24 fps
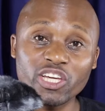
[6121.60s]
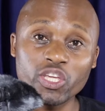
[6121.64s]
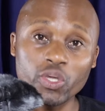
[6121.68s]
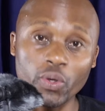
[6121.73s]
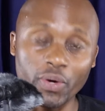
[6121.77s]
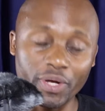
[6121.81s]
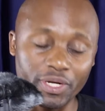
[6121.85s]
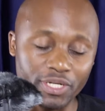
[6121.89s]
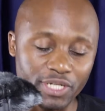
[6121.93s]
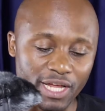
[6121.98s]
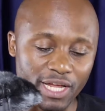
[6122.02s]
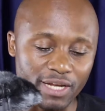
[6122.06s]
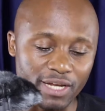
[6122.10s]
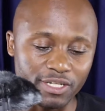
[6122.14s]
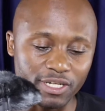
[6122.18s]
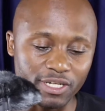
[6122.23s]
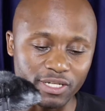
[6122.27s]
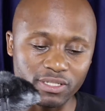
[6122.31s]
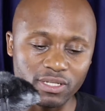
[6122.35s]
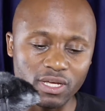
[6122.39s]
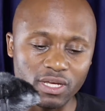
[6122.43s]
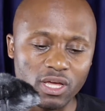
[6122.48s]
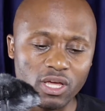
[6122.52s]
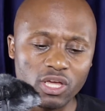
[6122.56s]
your
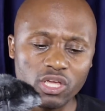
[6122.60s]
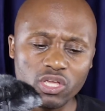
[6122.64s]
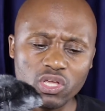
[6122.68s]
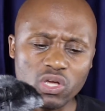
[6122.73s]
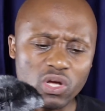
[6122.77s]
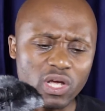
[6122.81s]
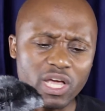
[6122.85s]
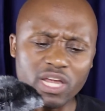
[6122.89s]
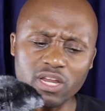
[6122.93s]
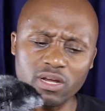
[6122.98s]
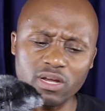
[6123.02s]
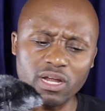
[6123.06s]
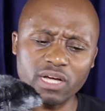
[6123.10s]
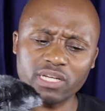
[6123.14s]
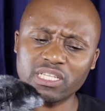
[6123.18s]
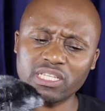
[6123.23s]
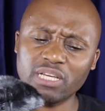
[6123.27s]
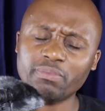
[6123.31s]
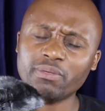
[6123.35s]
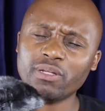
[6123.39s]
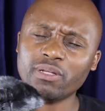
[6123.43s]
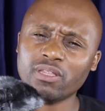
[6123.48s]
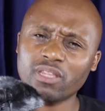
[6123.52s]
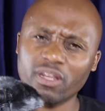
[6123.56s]
intelligence. You cannot
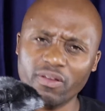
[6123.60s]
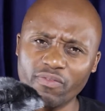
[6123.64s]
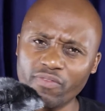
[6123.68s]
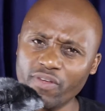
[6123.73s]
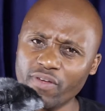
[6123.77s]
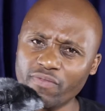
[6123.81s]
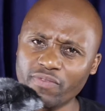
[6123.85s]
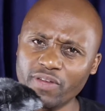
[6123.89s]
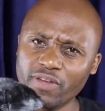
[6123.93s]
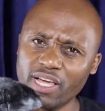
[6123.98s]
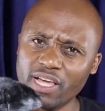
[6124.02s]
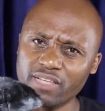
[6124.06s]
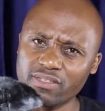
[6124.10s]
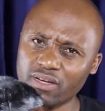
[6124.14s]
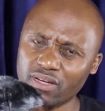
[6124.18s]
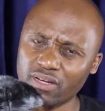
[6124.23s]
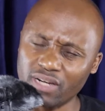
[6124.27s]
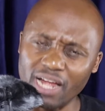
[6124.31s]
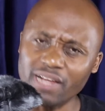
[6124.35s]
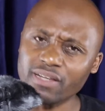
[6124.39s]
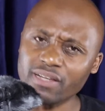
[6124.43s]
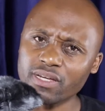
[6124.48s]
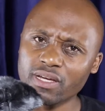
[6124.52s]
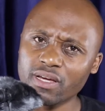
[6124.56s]
accept 350 as a
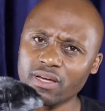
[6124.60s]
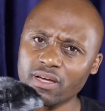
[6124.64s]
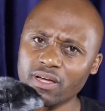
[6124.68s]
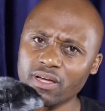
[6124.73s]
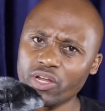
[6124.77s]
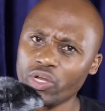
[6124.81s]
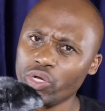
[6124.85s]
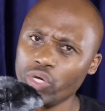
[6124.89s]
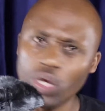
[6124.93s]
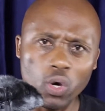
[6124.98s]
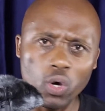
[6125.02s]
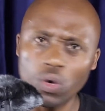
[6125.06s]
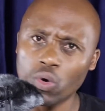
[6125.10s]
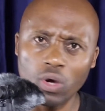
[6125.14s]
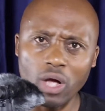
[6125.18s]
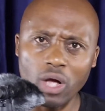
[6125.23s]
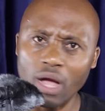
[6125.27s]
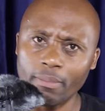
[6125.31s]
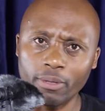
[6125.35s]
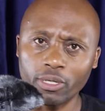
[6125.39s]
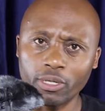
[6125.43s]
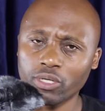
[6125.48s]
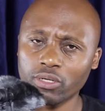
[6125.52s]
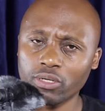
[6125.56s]
grant. No,
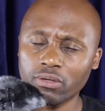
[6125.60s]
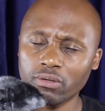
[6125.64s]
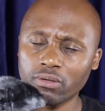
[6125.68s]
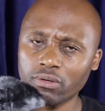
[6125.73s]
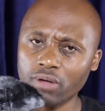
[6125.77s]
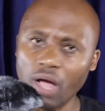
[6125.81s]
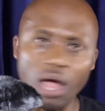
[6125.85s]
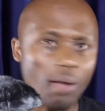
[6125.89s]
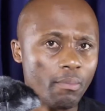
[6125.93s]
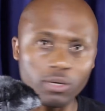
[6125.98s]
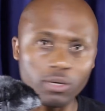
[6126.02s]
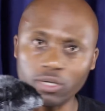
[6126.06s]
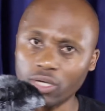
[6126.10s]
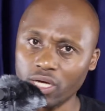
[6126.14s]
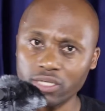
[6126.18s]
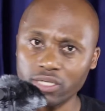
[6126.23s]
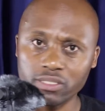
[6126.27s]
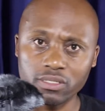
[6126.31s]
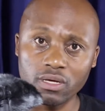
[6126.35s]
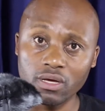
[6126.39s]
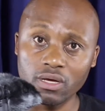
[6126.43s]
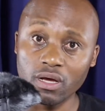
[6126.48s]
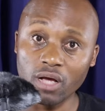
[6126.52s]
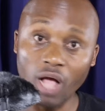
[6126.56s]
come on, guys,
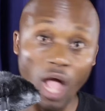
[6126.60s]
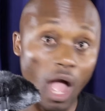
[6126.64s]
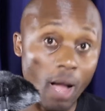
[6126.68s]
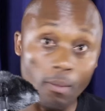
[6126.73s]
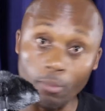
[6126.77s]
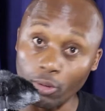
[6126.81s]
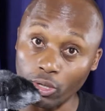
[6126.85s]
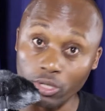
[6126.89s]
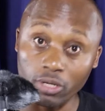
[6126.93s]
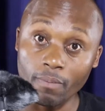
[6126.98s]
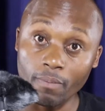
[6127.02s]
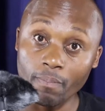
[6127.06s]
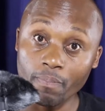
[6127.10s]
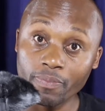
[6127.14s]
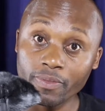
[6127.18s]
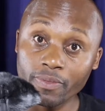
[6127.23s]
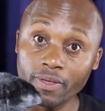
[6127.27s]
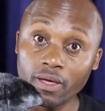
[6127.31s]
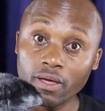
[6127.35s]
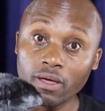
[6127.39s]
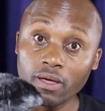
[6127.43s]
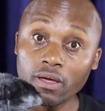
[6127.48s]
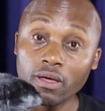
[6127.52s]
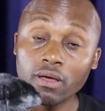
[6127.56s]
come on.
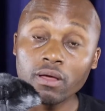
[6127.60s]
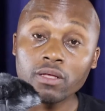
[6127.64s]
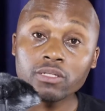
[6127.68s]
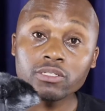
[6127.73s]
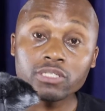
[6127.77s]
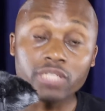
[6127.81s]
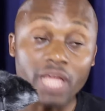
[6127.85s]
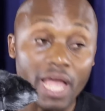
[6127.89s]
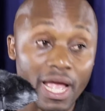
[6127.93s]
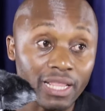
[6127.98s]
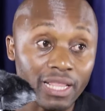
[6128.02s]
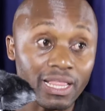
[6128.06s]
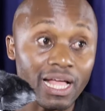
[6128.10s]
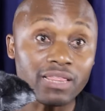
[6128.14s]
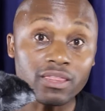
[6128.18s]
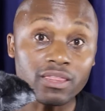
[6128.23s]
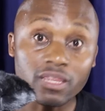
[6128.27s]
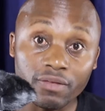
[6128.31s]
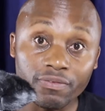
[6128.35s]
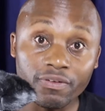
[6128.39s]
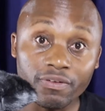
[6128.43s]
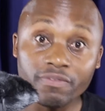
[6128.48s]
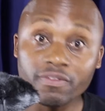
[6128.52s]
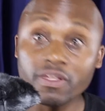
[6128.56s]
Take that
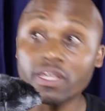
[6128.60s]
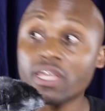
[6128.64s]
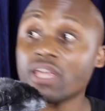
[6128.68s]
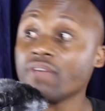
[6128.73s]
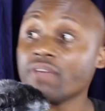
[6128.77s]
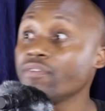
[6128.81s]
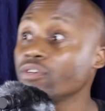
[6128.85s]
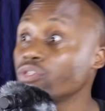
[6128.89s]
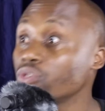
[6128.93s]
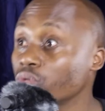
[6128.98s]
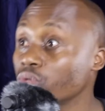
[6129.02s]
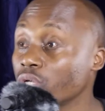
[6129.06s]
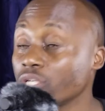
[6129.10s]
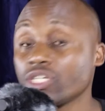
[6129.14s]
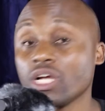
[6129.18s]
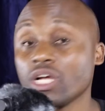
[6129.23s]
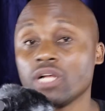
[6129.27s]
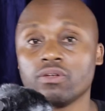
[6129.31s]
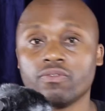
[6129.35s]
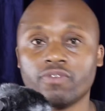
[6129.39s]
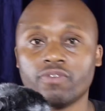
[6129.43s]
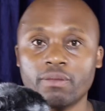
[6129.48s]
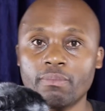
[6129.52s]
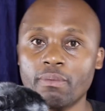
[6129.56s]
350, give it to the
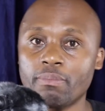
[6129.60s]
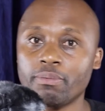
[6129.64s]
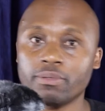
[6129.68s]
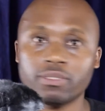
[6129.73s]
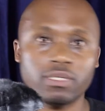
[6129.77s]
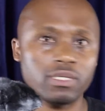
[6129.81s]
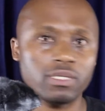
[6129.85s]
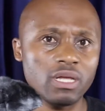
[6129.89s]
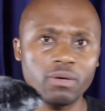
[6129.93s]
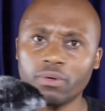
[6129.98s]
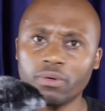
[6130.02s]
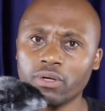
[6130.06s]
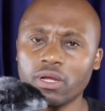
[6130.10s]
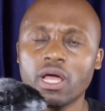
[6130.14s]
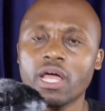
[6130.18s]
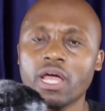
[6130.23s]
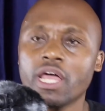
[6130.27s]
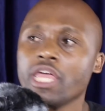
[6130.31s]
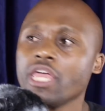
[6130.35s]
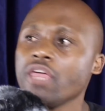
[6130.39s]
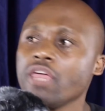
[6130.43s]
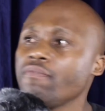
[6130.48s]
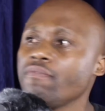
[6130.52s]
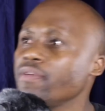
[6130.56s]
child of Ramaphosa. They will,
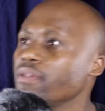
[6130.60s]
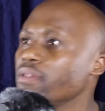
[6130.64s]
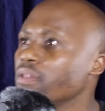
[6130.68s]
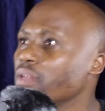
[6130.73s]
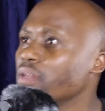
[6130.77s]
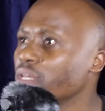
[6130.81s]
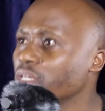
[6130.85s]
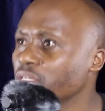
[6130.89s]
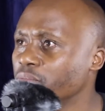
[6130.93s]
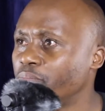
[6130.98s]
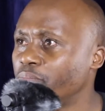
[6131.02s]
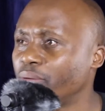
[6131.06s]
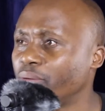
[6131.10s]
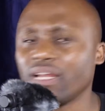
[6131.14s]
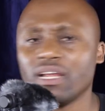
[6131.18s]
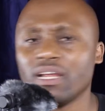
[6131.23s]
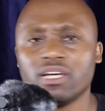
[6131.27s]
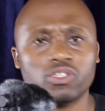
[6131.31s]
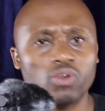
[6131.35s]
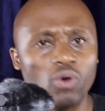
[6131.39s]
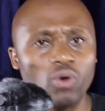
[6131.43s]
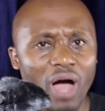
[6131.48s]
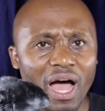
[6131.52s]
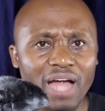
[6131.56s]
even his
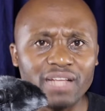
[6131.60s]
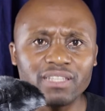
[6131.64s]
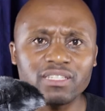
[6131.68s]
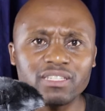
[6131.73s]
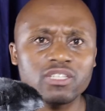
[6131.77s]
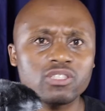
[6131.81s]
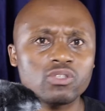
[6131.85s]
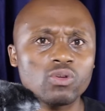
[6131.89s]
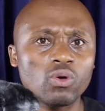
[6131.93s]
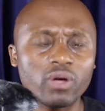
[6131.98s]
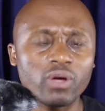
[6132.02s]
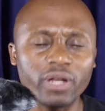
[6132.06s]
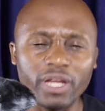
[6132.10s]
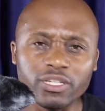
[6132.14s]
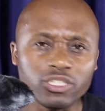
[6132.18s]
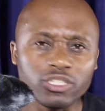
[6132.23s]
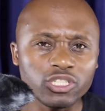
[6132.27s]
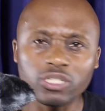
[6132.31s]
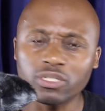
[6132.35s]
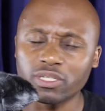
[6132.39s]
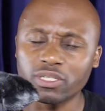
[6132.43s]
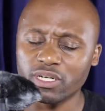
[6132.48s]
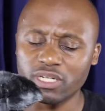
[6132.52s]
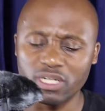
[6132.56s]
brothers or aunties or
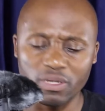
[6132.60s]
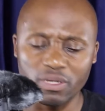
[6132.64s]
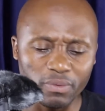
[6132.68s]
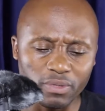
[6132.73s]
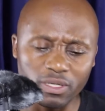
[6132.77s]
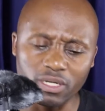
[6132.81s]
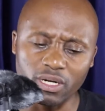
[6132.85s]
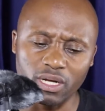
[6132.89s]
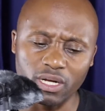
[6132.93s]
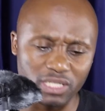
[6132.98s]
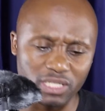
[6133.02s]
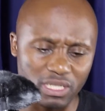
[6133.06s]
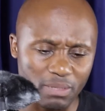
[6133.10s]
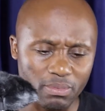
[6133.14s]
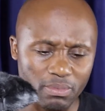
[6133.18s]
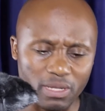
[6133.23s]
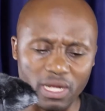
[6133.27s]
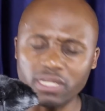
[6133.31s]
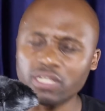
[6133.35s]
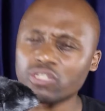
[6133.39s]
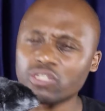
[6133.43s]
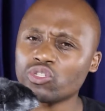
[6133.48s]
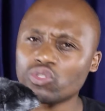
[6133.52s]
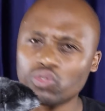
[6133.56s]
grandchildren, they wouldn't accept
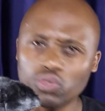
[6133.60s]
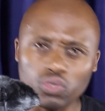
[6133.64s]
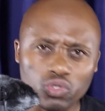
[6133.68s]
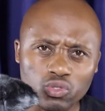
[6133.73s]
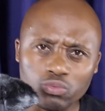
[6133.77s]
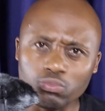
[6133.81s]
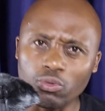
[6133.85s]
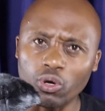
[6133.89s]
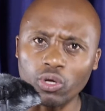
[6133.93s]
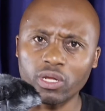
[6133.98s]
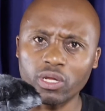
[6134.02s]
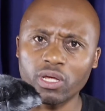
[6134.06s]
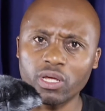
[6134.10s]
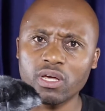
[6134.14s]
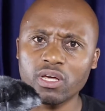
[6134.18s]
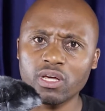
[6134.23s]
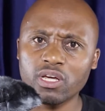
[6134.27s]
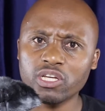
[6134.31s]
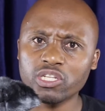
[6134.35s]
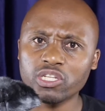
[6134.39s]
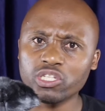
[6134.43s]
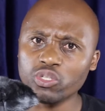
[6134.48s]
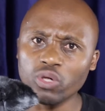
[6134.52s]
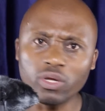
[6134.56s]
that. It's too small.
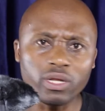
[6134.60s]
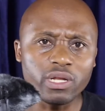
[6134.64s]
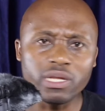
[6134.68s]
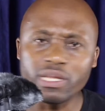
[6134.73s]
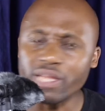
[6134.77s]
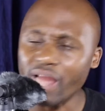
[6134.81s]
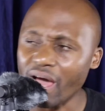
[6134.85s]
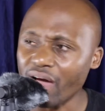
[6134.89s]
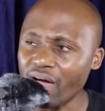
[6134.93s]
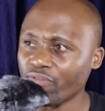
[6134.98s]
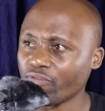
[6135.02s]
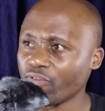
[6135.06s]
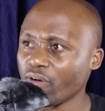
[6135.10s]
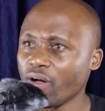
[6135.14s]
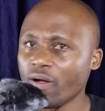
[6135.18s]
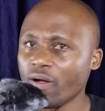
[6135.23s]
It's not enough.